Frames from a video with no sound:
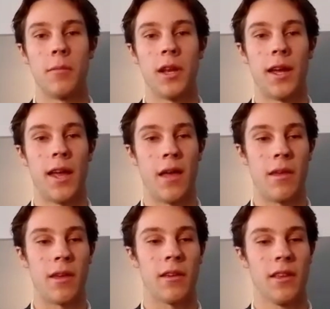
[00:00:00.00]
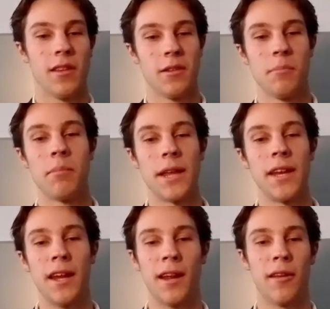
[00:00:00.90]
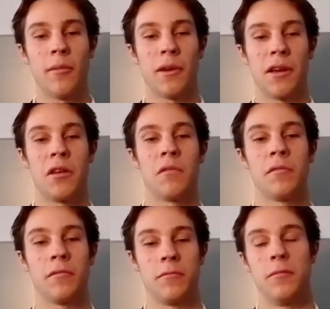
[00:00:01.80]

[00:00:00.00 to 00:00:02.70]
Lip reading: I mean, I think blending kind of